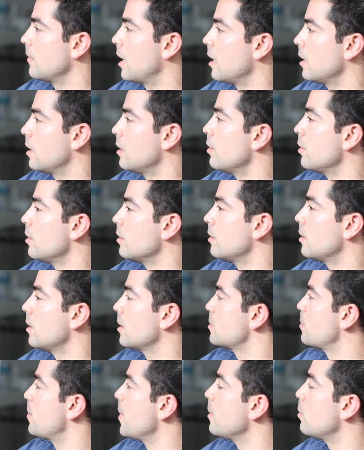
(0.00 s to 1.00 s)
I don't know, I
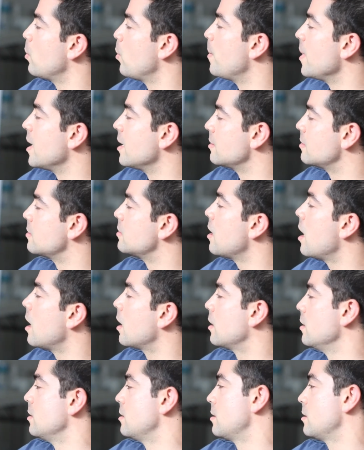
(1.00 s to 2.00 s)
guess people being
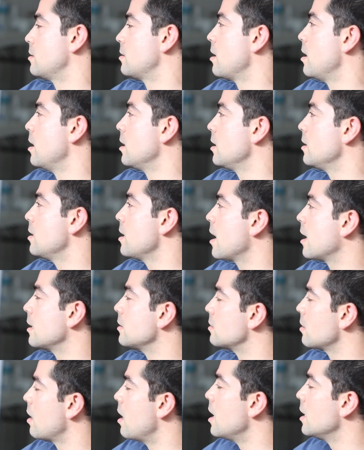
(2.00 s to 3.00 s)
stuck in society, the
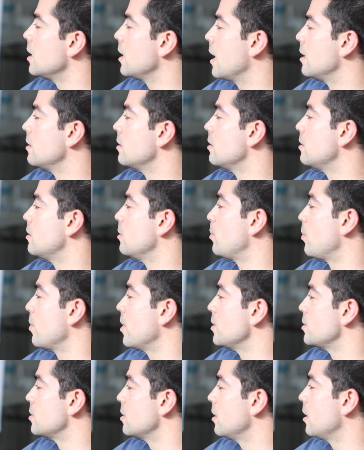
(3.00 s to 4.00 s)
anxiety and the
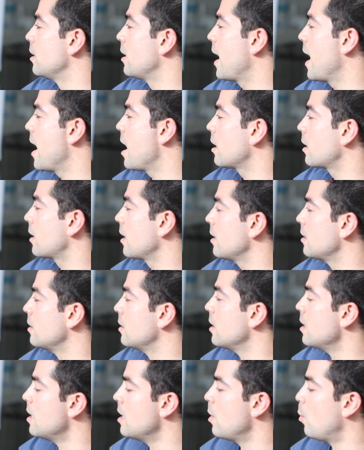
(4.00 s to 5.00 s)
depression, and
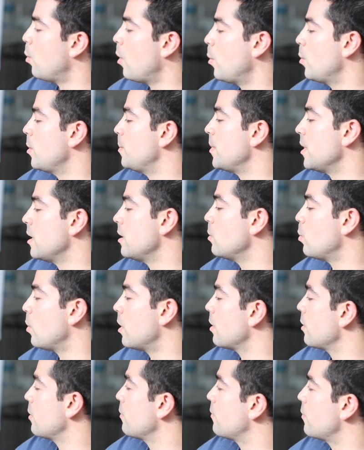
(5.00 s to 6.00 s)
what would be
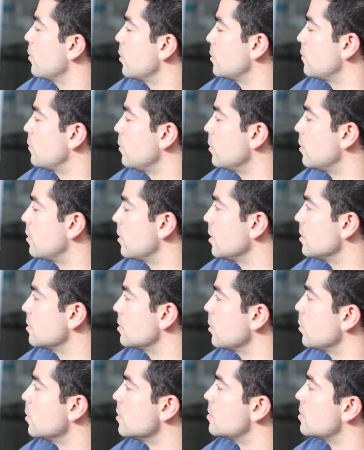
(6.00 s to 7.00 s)
one of the first few things
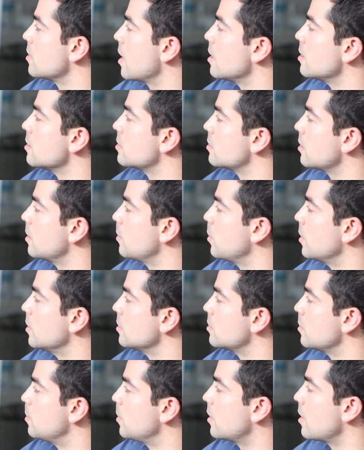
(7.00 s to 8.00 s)
that you would say to
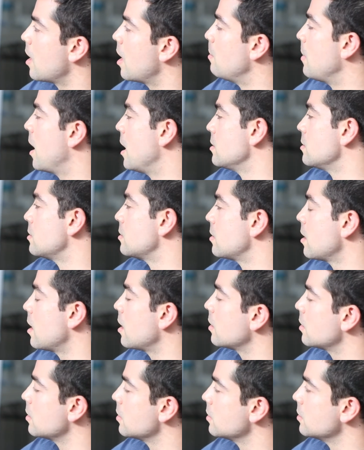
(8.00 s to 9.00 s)
someone to become
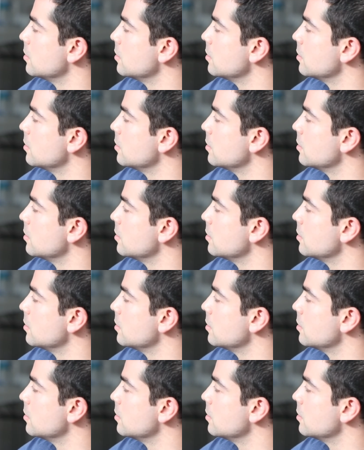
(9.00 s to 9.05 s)
unstuck?